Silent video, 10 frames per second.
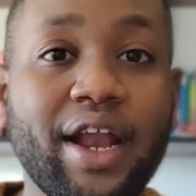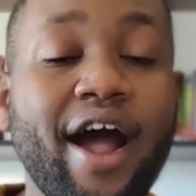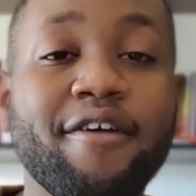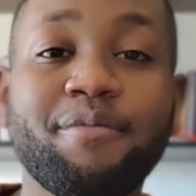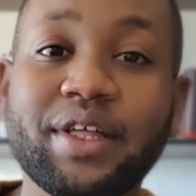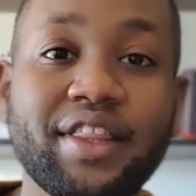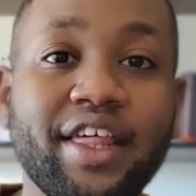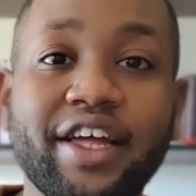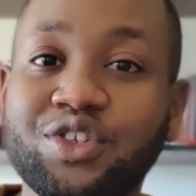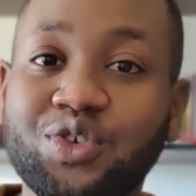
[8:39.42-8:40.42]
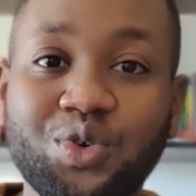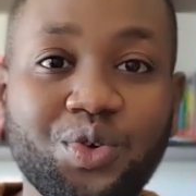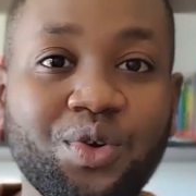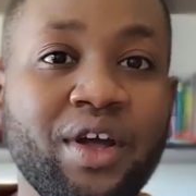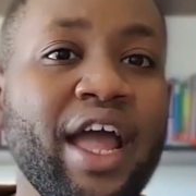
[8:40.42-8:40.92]
I've been there
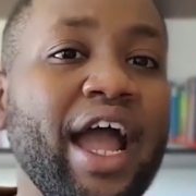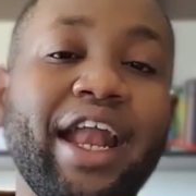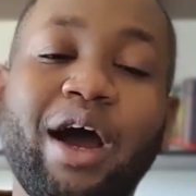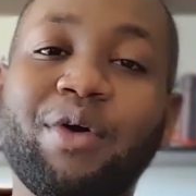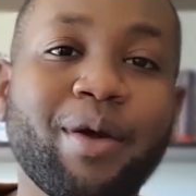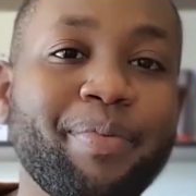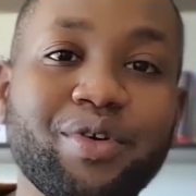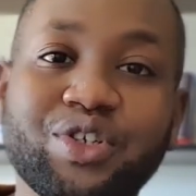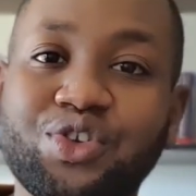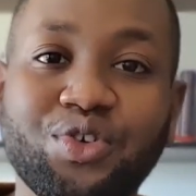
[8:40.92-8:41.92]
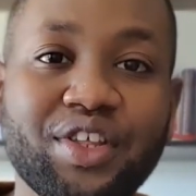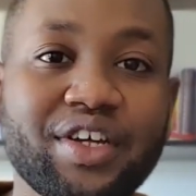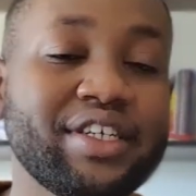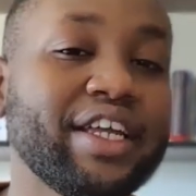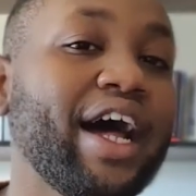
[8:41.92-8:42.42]
too, and I want to push through
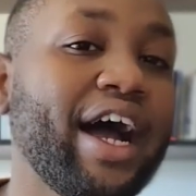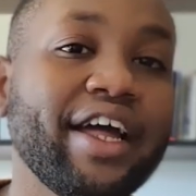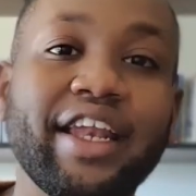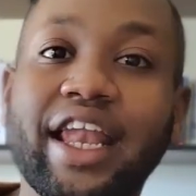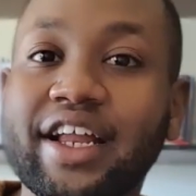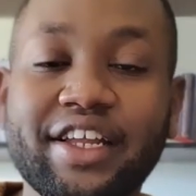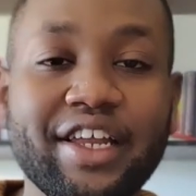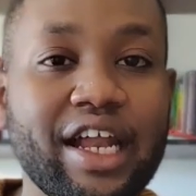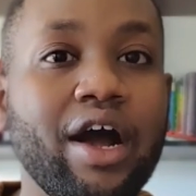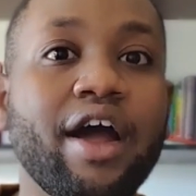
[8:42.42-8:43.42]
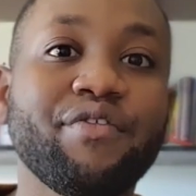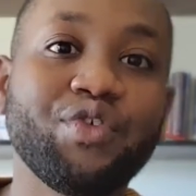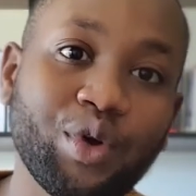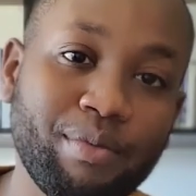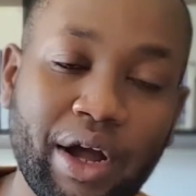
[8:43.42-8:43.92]
this, and I luckily now have
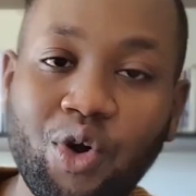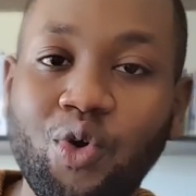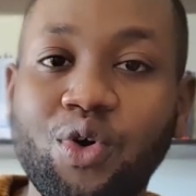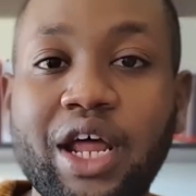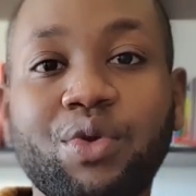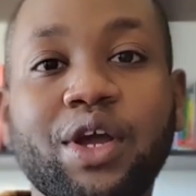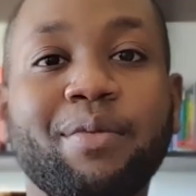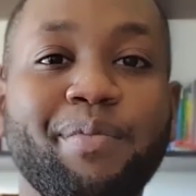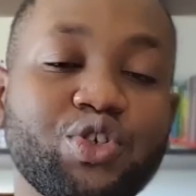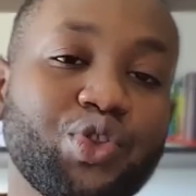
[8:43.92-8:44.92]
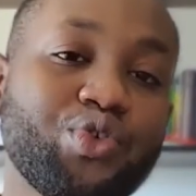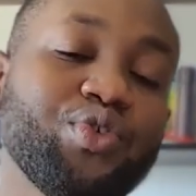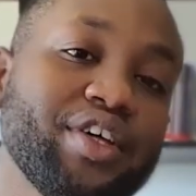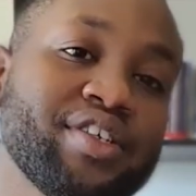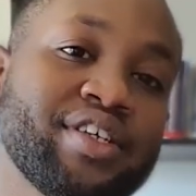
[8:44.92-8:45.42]
you in my corner and we can push through
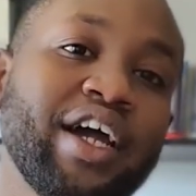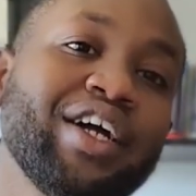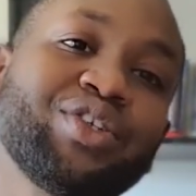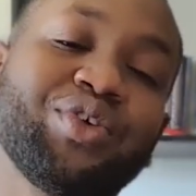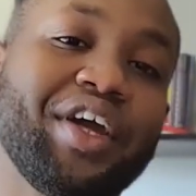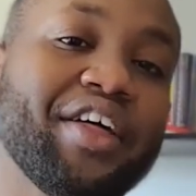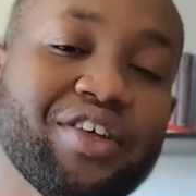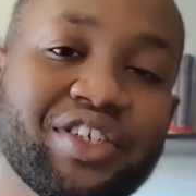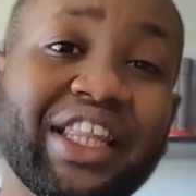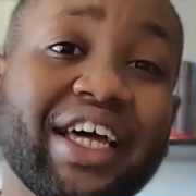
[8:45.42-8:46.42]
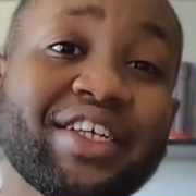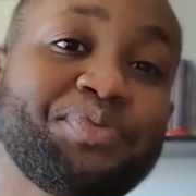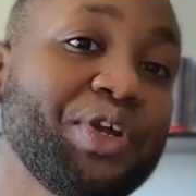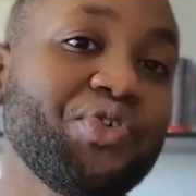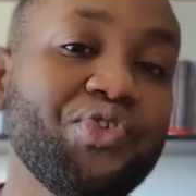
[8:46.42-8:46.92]
this together. So that has
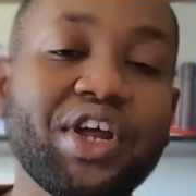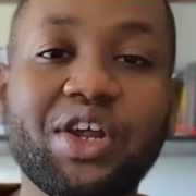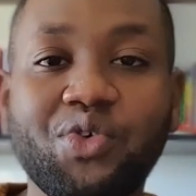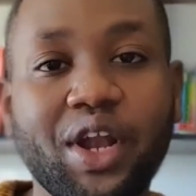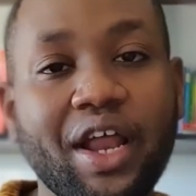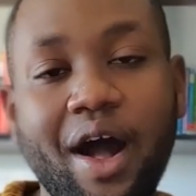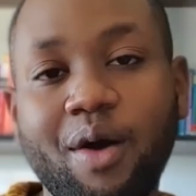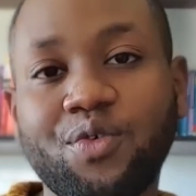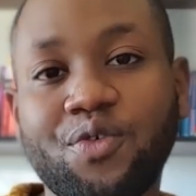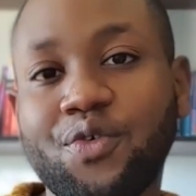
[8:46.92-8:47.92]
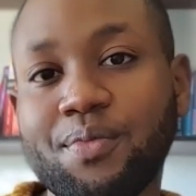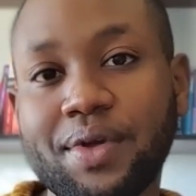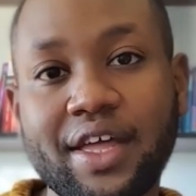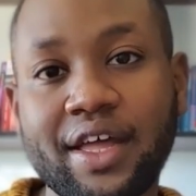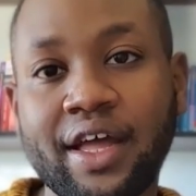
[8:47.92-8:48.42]
been really, really helpful for
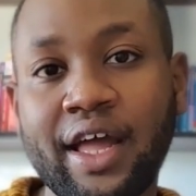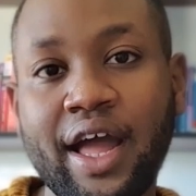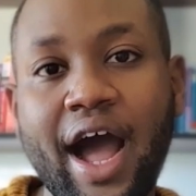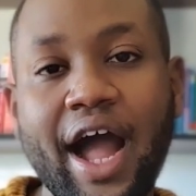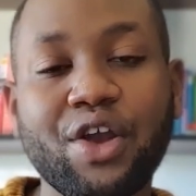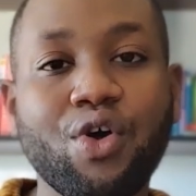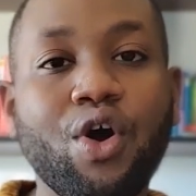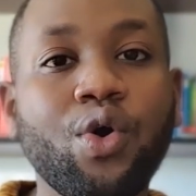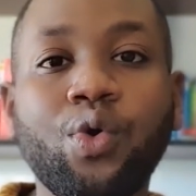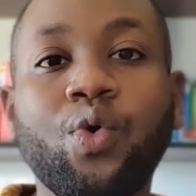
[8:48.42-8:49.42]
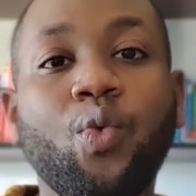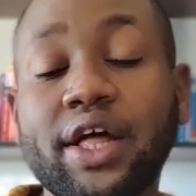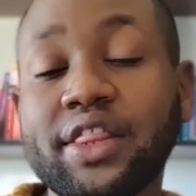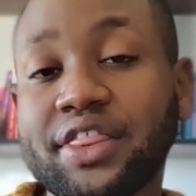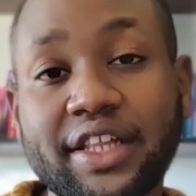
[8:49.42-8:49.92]
me. I know
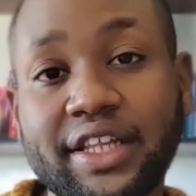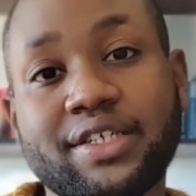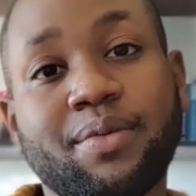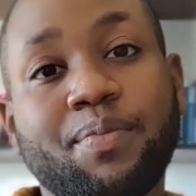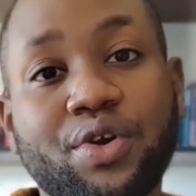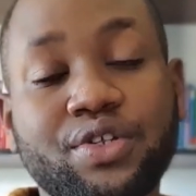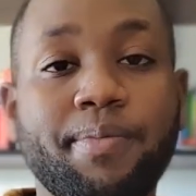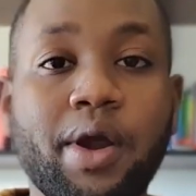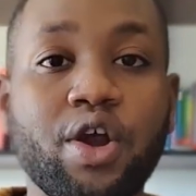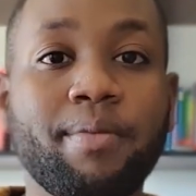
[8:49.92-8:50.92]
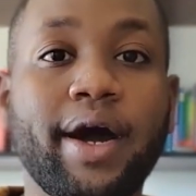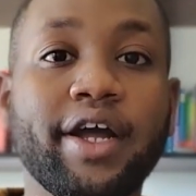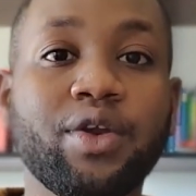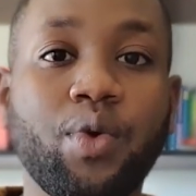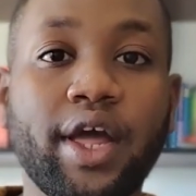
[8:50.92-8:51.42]
one thing that's important to bear in
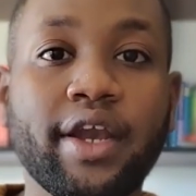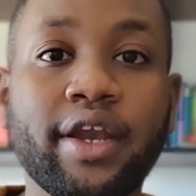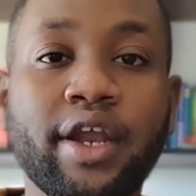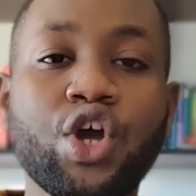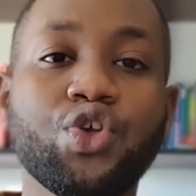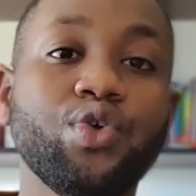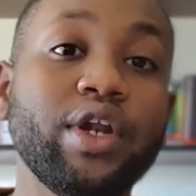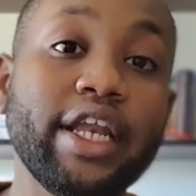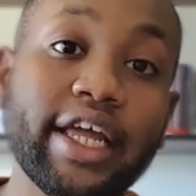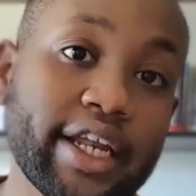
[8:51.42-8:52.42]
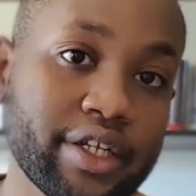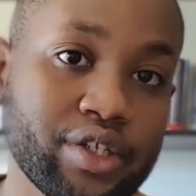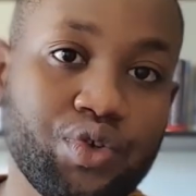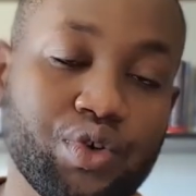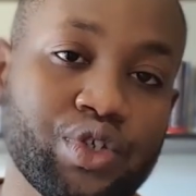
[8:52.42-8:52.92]
mind when you lean
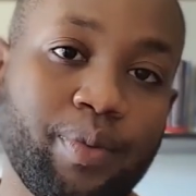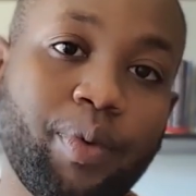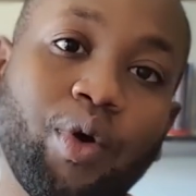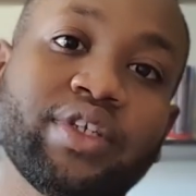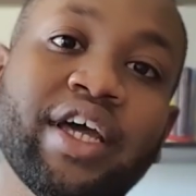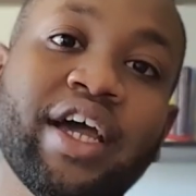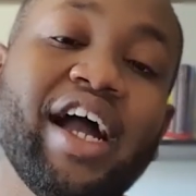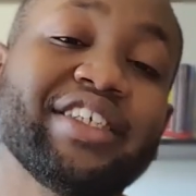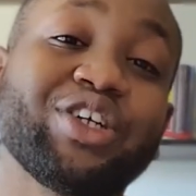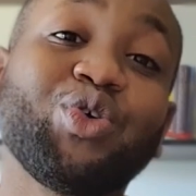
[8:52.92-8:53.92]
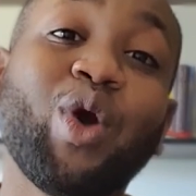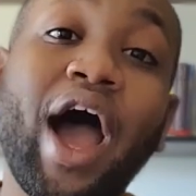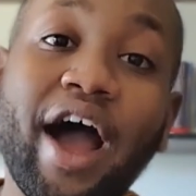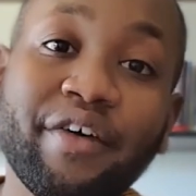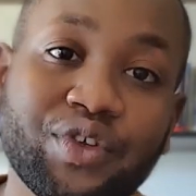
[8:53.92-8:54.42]
into your support is that you
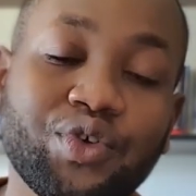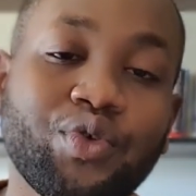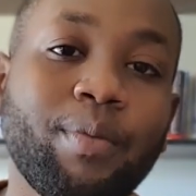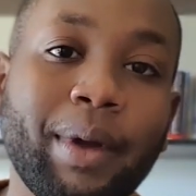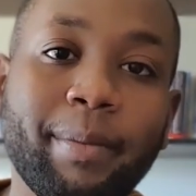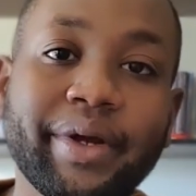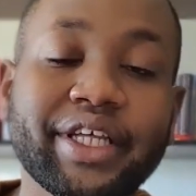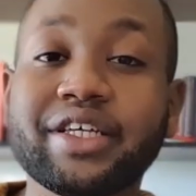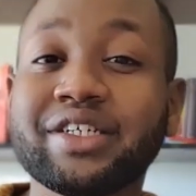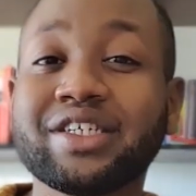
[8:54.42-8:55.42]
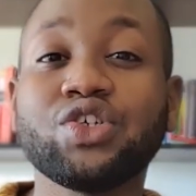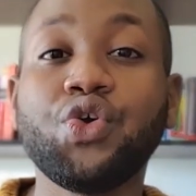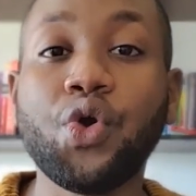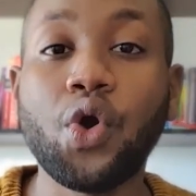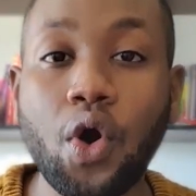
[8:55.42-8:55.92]
have to remember that this is
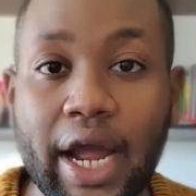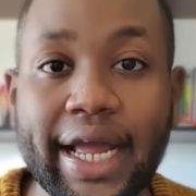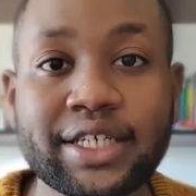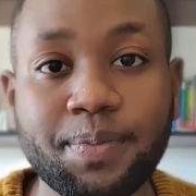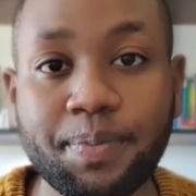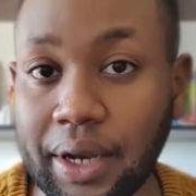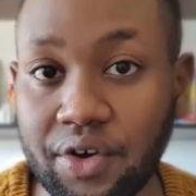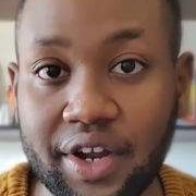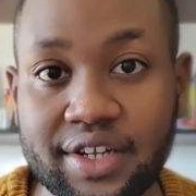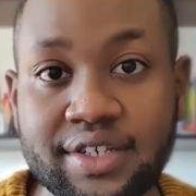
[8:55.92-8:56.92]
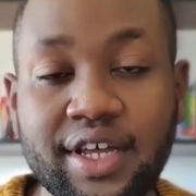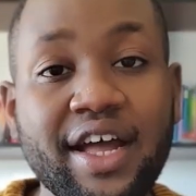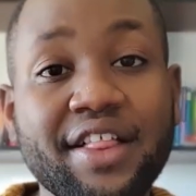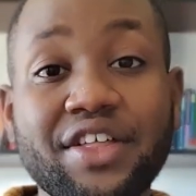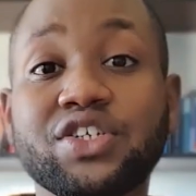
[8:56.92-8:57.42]
your experience.
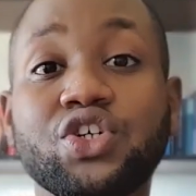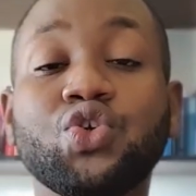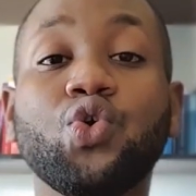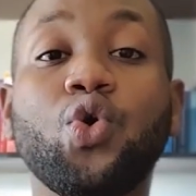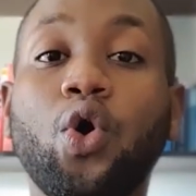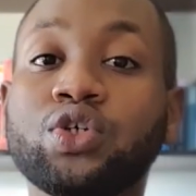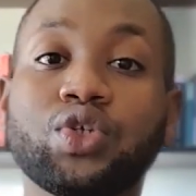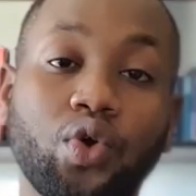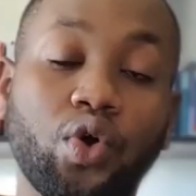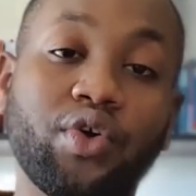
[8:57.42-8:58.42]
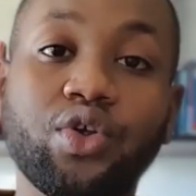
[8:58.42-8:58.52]
This is your story.